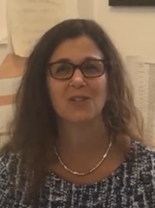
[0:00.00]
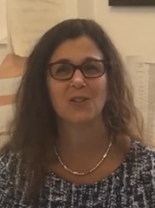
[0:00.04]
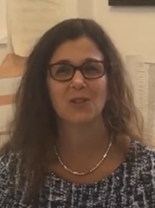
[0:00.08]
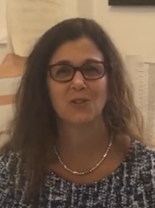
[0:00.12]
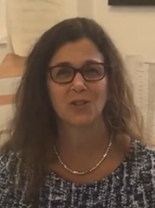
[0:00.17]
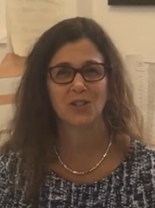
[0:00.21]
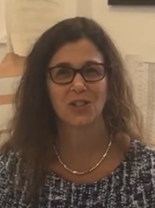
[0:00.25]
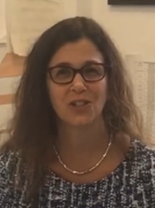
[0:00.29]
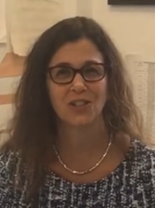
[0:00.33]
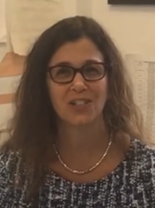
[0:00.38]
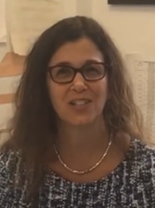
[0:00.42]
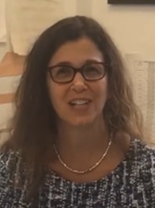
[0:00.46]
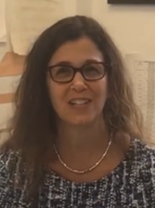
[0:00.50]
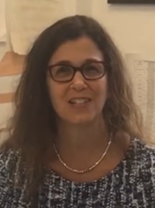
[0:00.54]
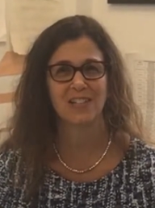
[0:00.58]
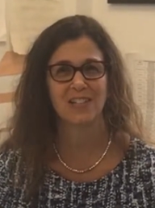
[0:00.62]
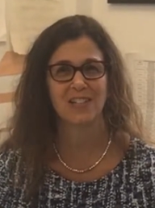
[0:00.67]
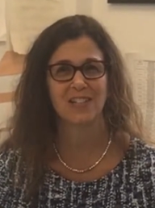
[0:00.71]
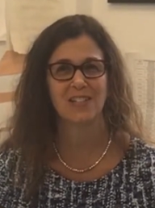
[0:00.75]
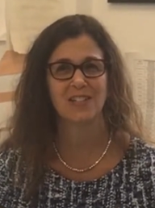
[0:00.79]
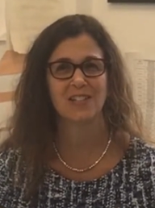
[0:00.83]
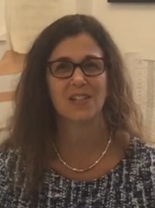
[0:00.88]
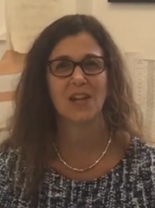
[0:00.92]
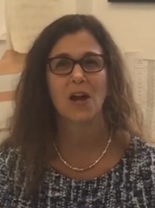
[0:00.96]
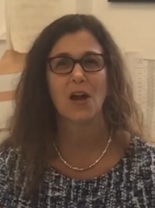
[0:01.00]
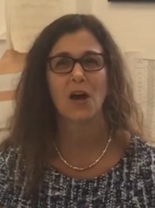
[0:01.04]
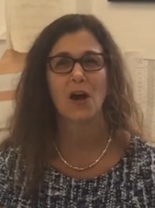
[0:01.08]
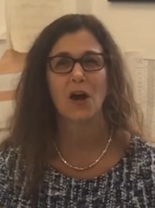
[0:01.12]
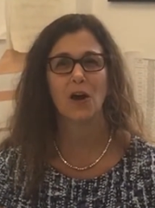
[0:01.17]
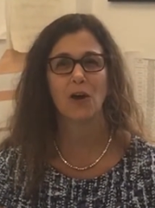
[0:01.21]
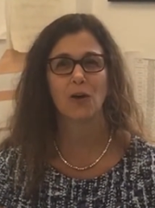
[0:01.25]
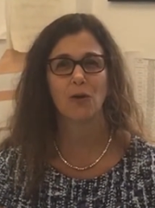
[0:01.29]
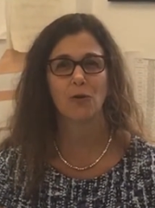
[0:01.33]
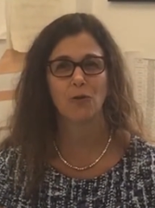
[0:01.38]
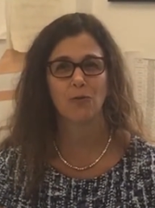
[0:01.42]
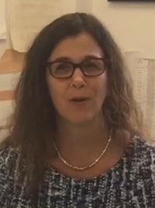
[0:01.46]
social justice
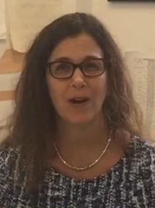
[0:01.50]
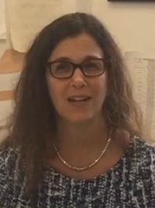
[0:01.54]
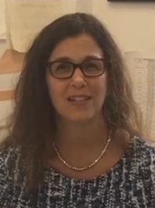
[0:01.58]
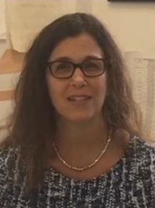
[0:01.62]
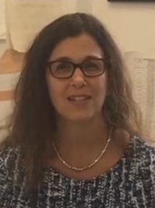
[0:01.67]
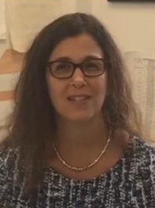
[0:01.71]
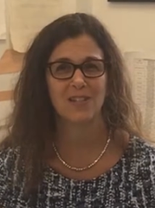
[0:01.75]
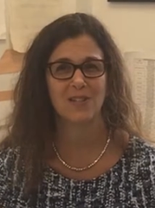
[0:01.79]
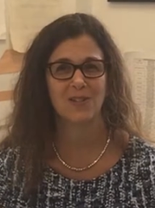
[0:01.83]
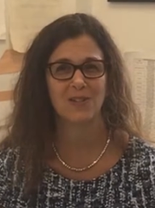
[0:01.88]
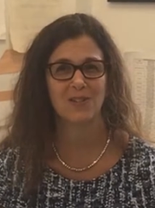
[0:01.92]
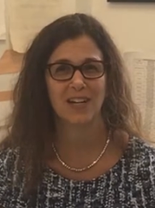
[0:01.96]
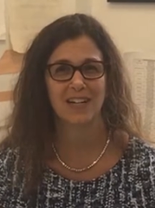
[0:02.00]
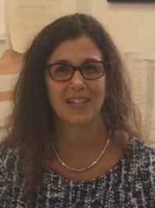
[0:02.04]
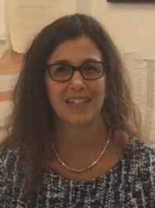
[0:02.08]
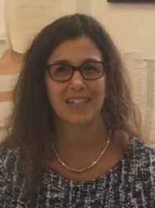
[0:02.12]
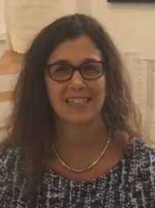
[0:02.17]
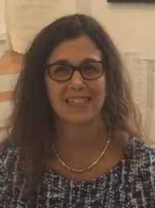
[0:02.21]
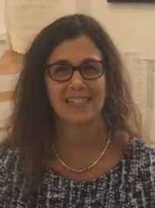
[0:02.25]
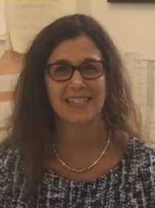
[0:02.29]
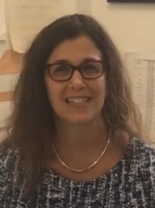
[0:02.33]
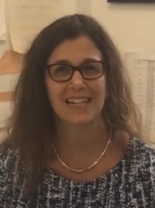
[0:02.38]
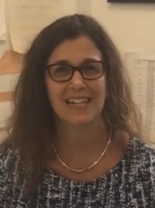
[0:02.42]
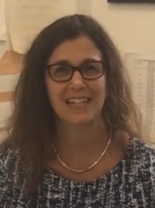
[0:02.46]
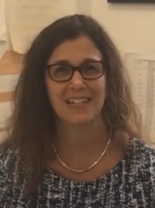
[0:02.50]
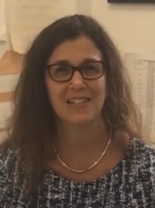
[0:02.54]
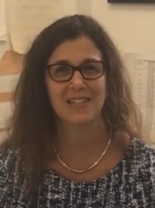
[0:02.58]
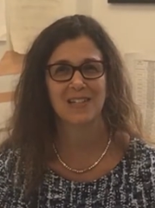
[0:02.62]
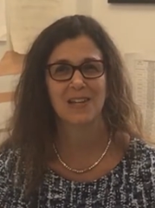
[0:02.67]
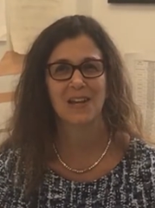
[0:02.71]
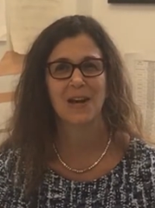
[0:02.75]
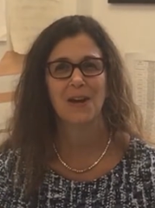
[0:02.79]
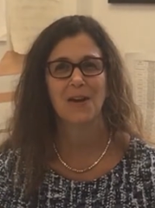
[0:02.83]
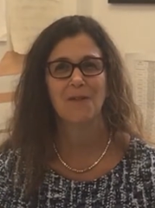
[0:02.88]
across the United States,